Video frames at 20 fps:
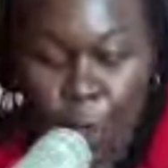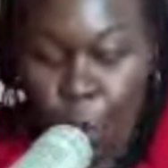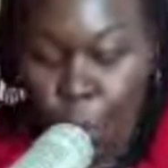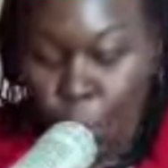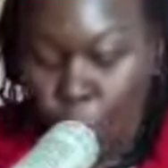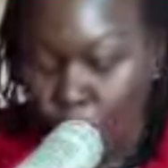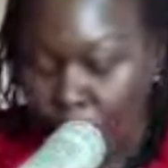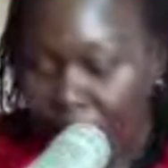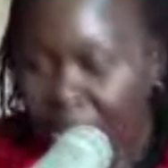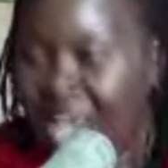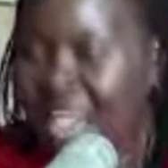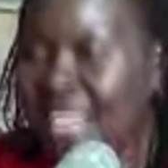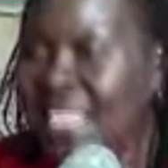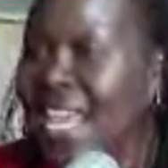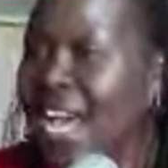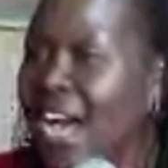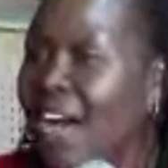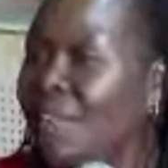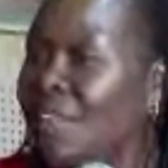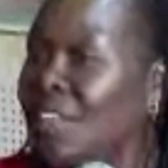Where they
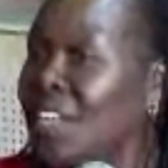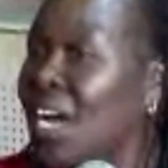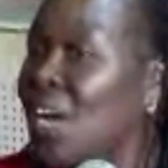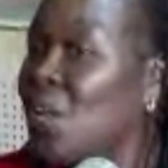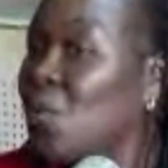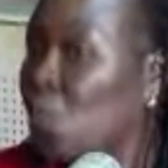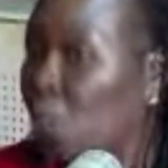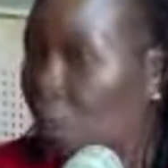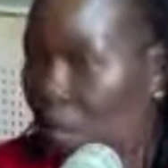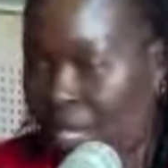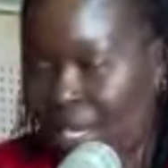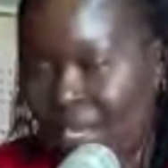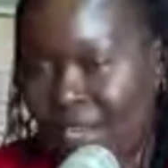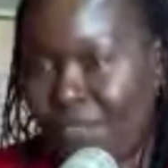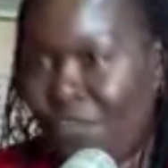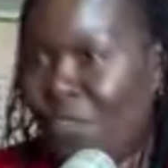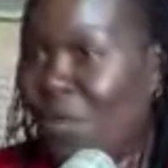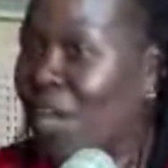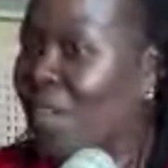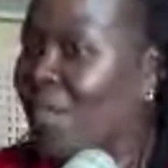have done well,
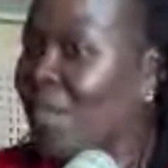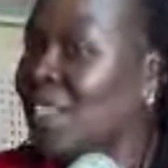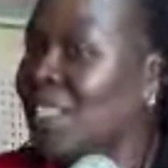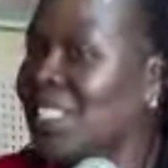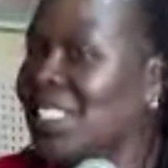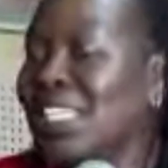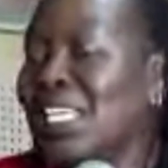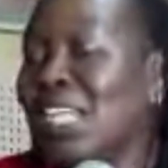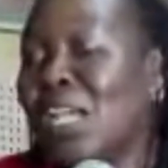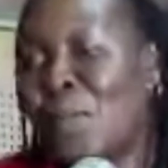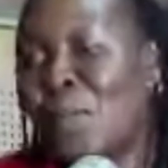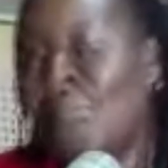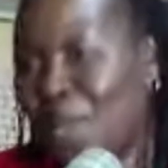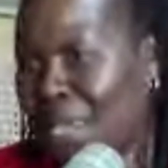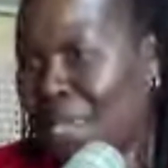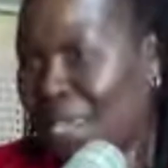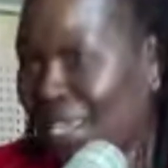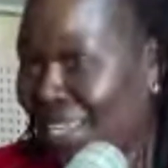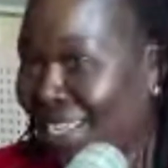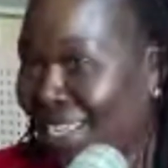for heaven's sake,
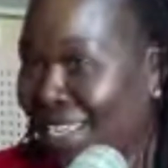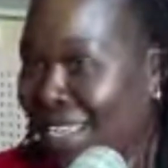pay,